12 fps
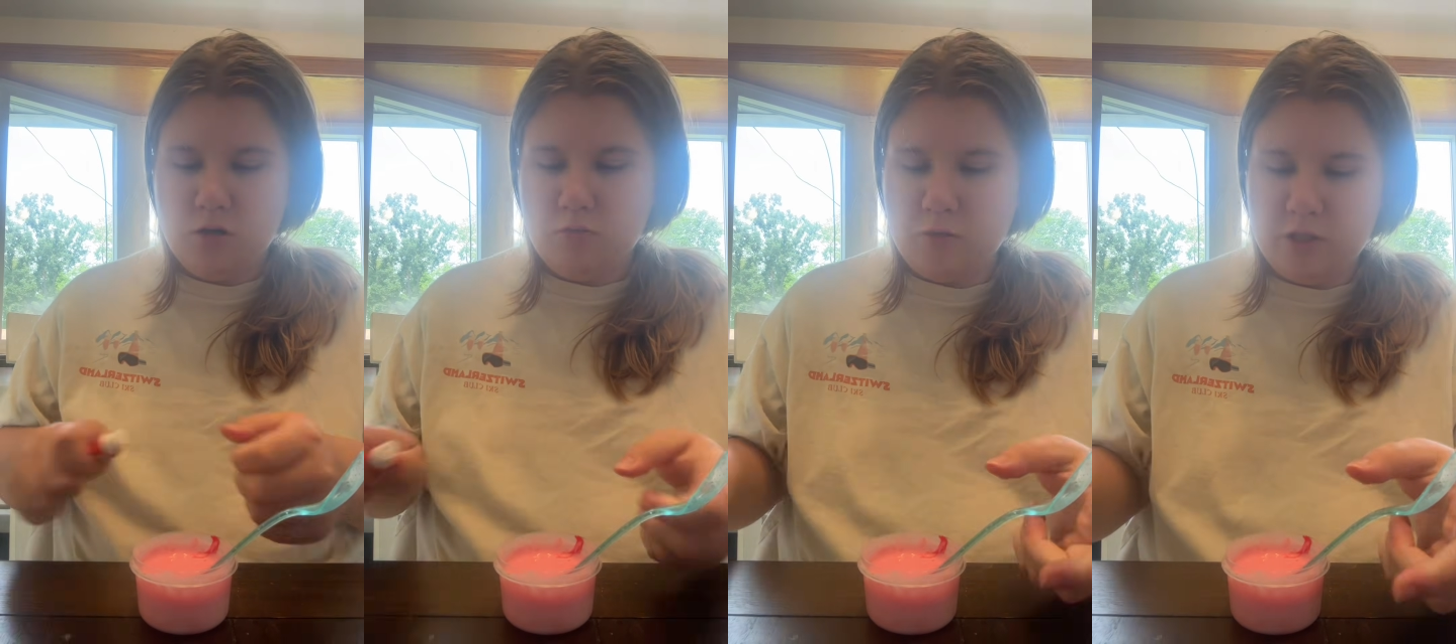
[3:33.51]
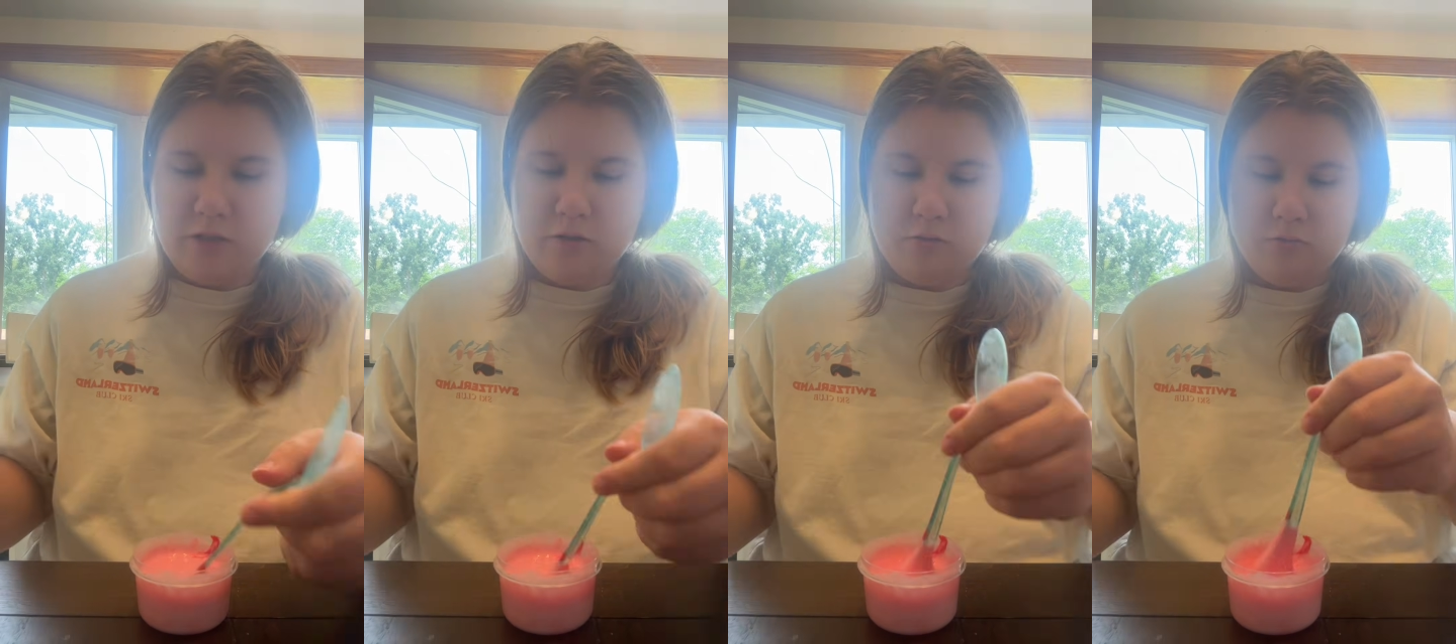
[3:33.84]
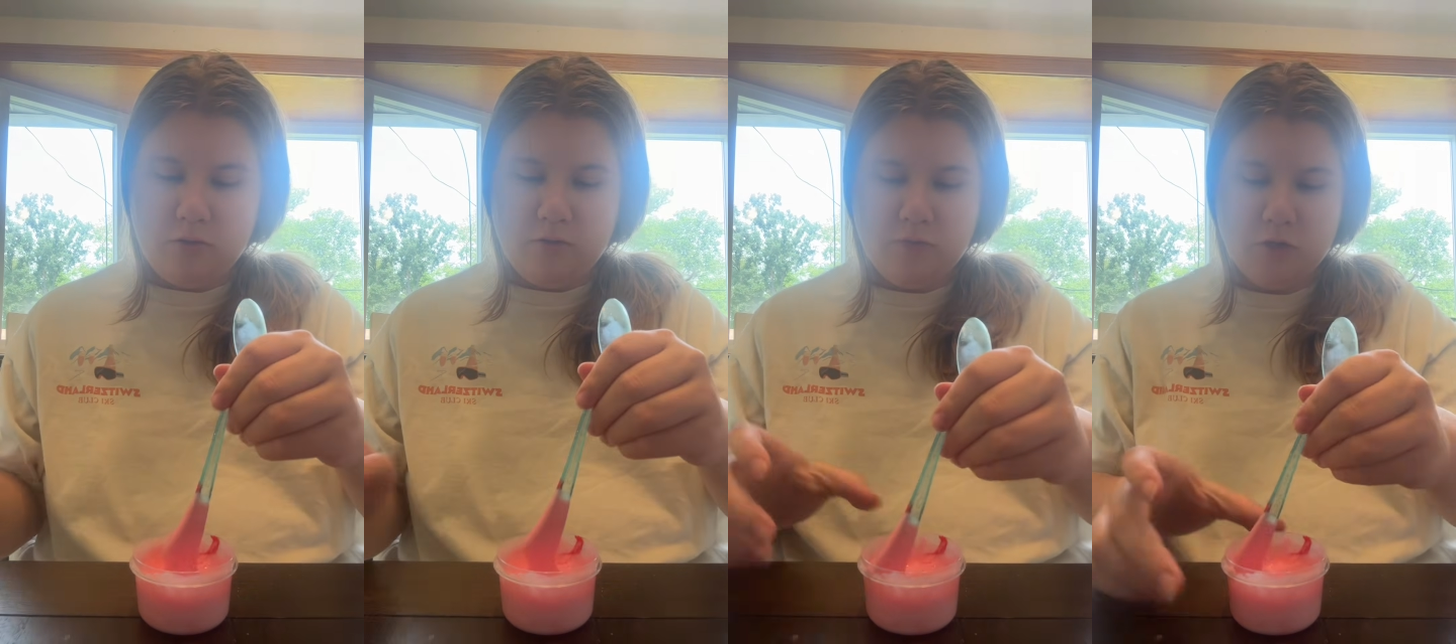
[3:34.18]
But
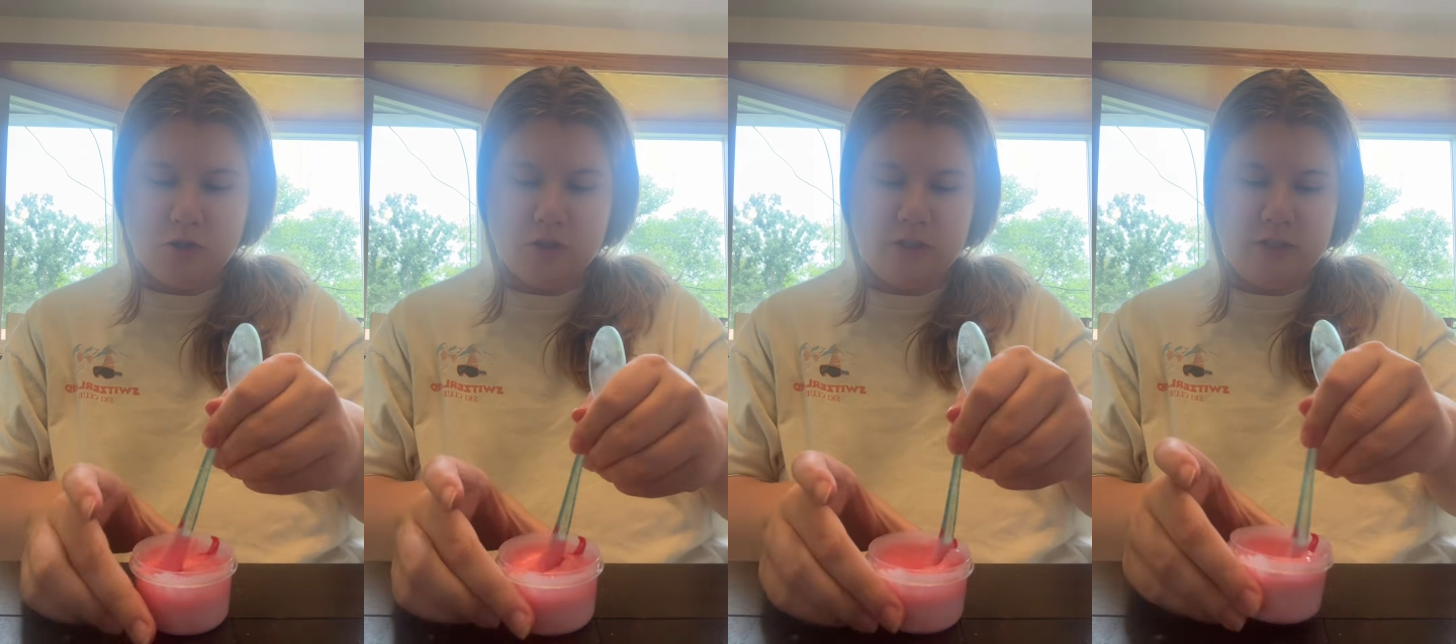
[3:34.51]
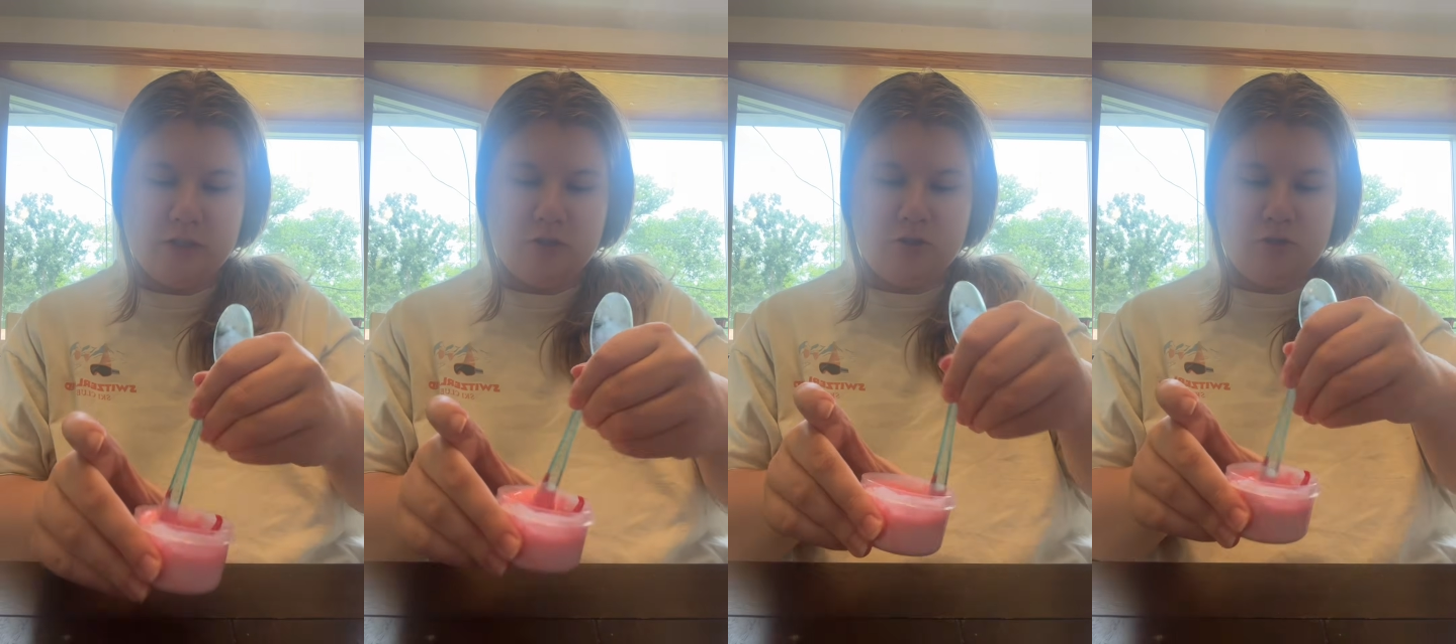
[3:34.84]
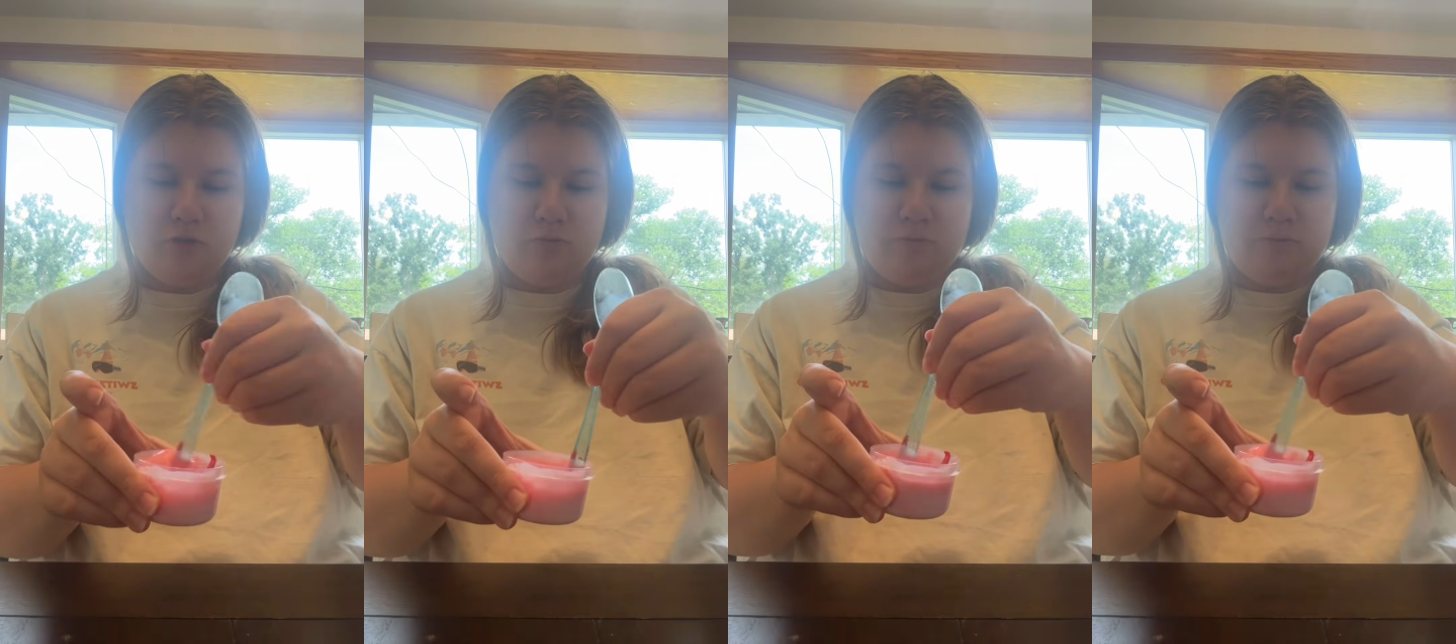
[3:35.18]
unfortunately, it's
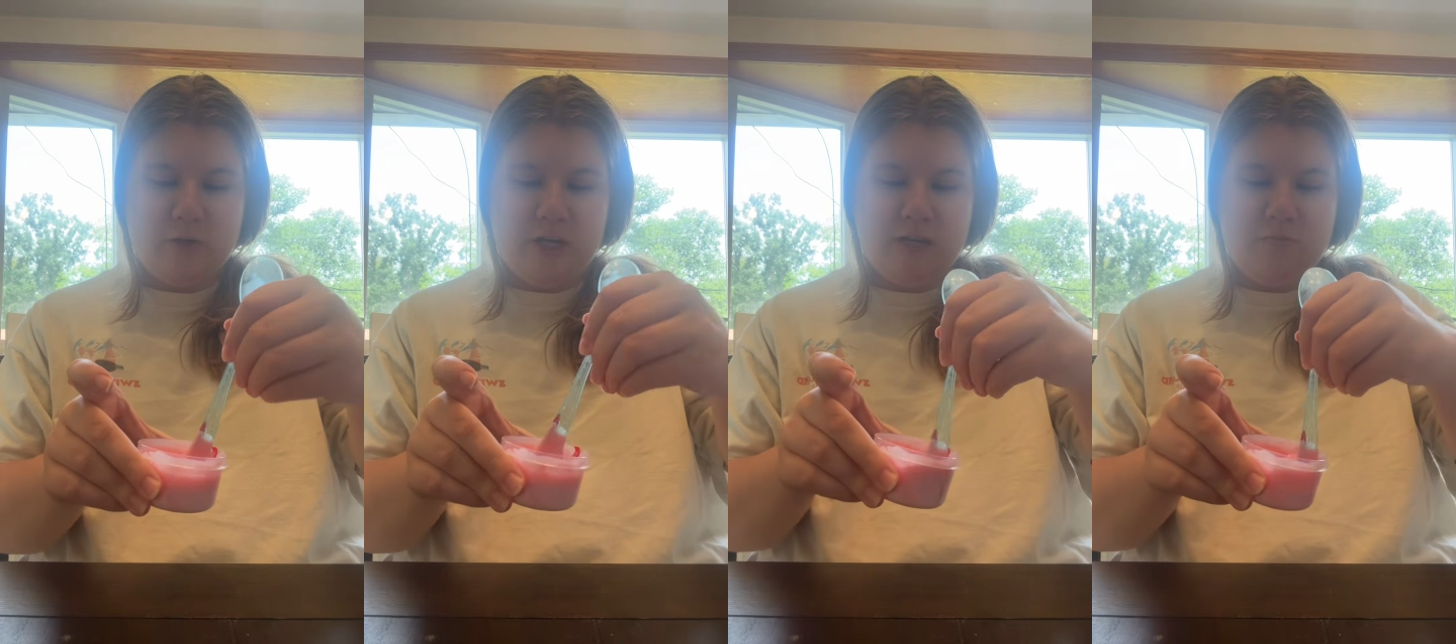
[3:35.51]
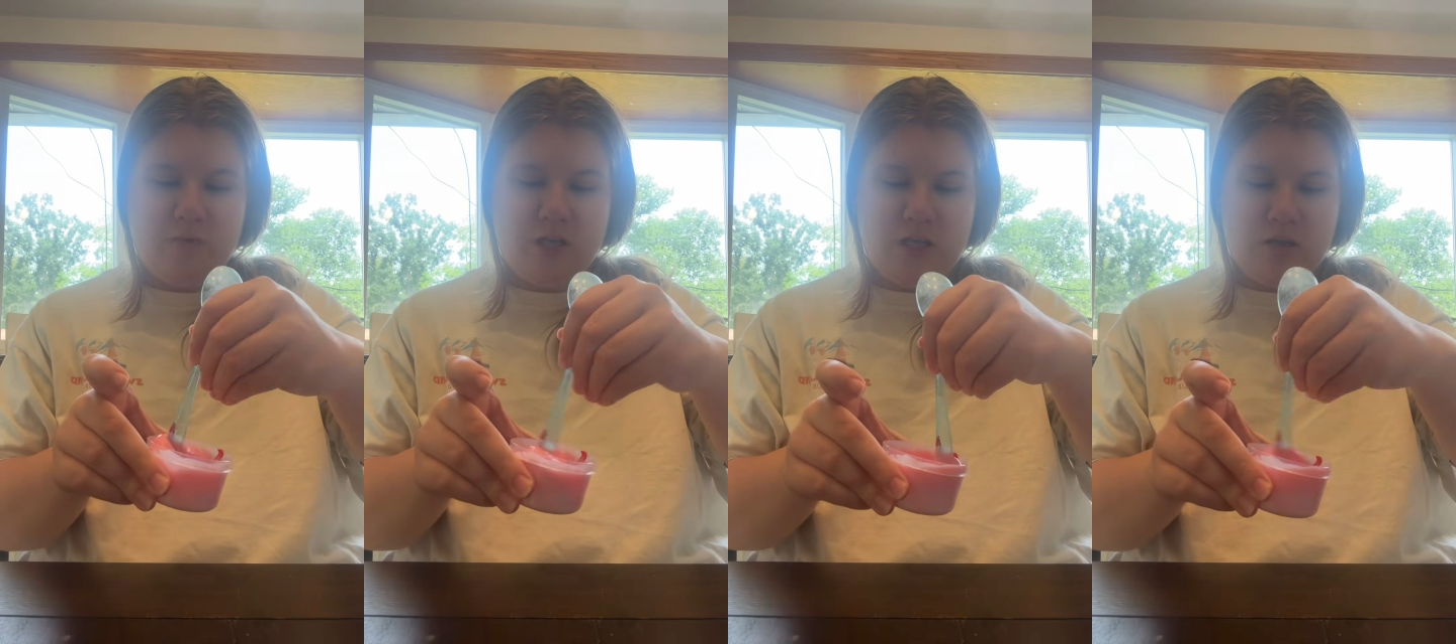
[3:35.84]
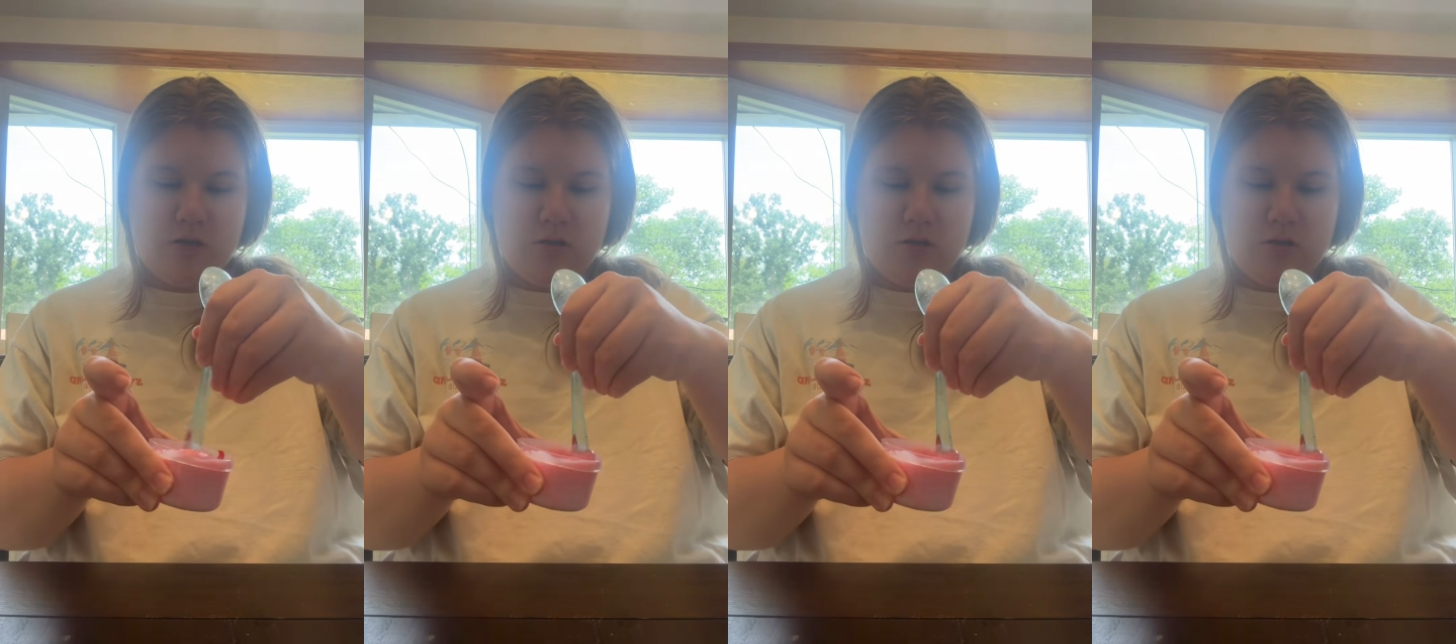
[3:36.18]
still kind of pink